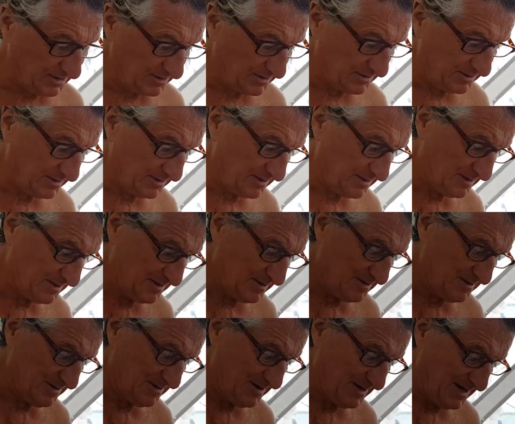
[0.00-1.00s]
And now you
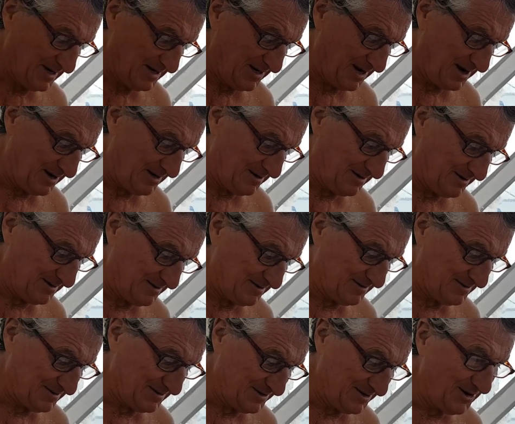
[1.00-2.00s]
can't and get now, out of
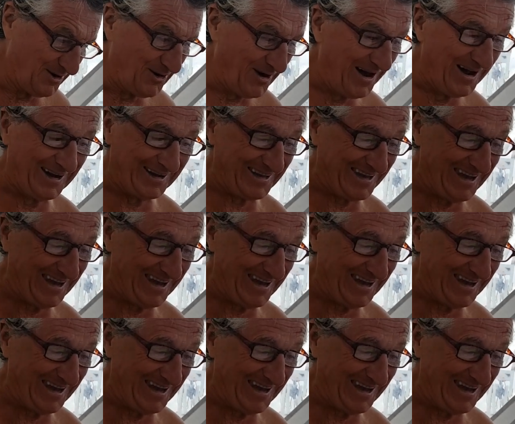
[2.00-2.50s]
here without... No, I